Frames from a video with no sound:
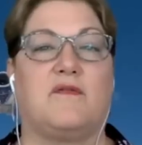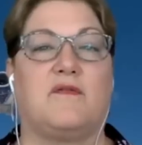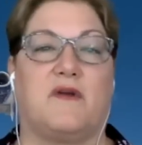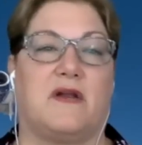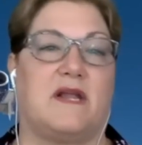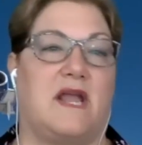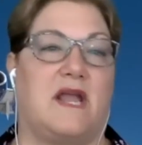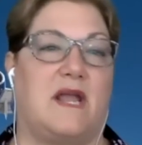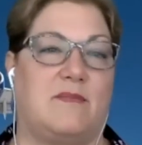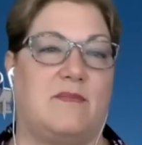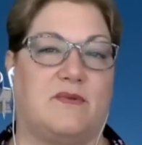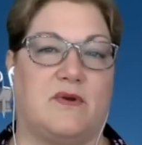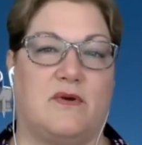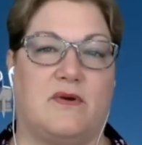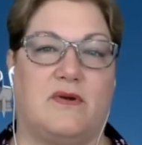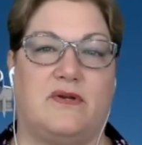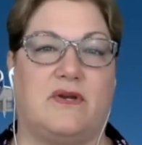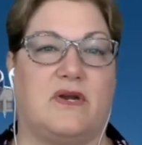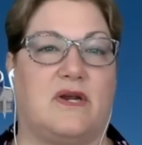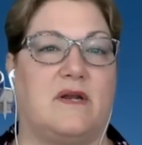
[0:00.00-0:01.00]
front came through
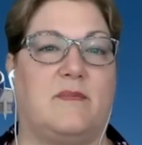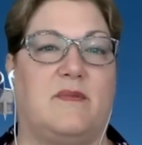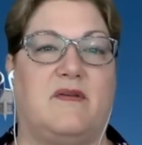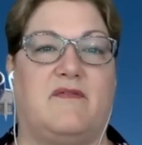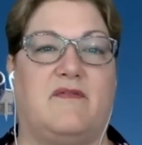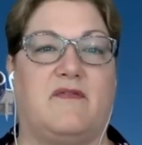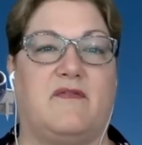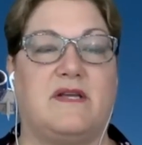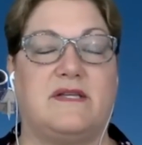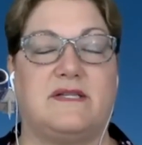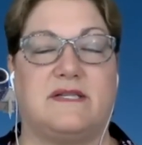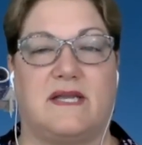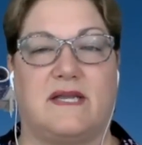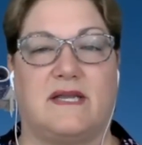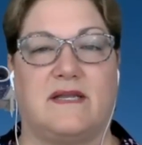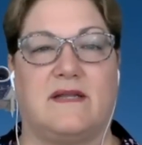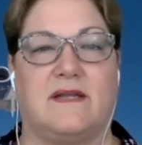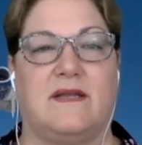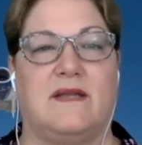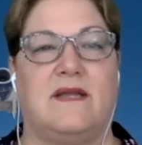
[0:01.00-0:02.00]
and you're going to be
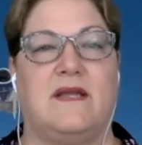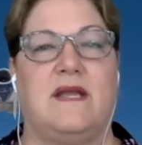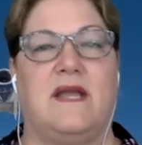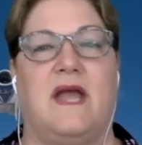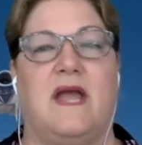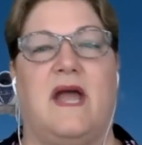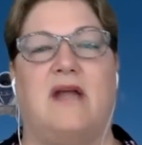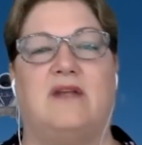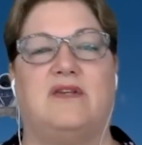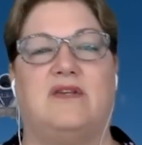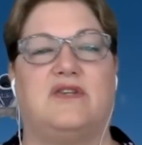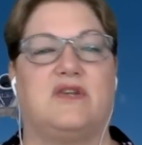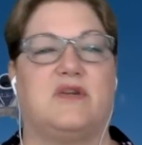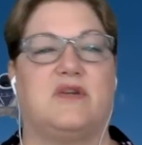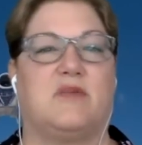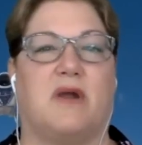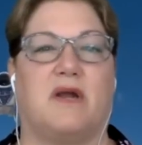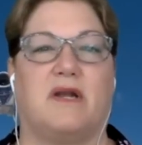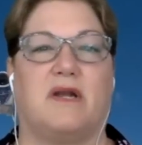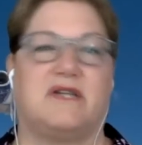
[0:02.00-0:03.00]
freezing and you should have
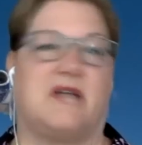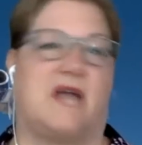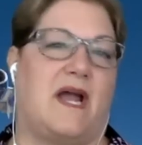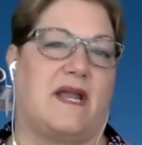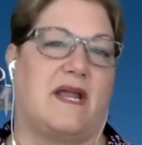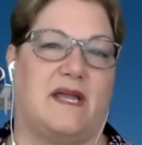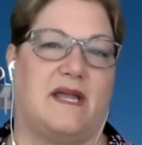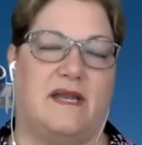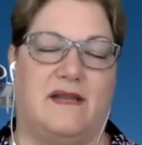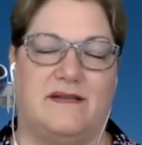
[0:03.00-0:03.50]
brought a jacket.